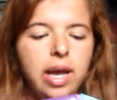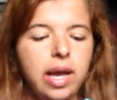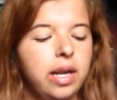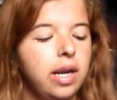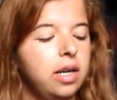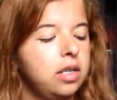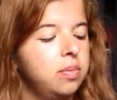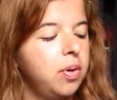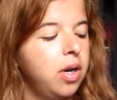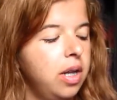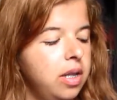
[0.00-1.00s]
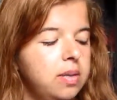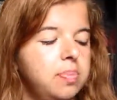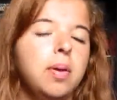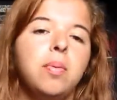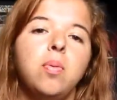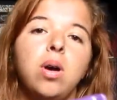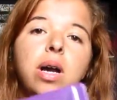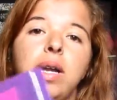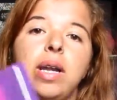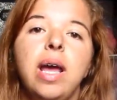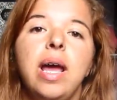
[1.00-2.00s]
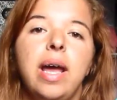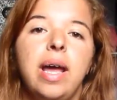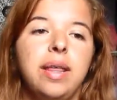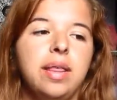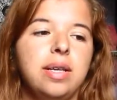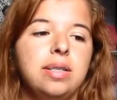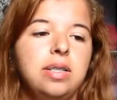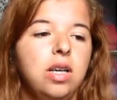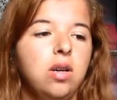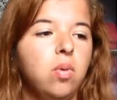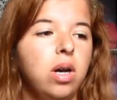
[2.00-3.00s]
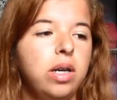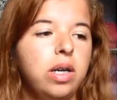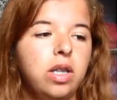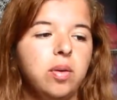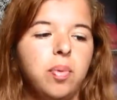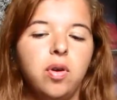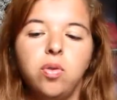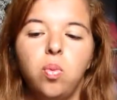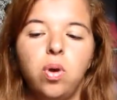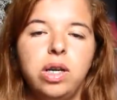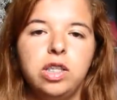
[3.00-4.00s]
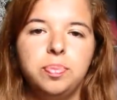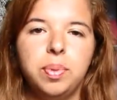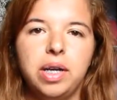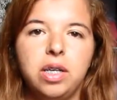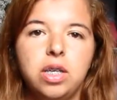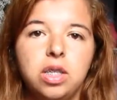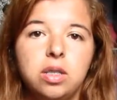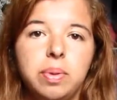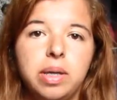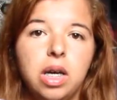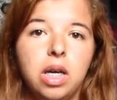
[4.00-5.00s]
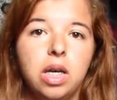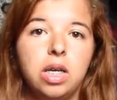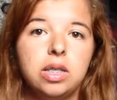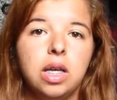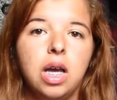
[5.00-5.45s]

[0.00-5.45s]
And I just bought this purple one and this teal one, and they're both 1-inch binders because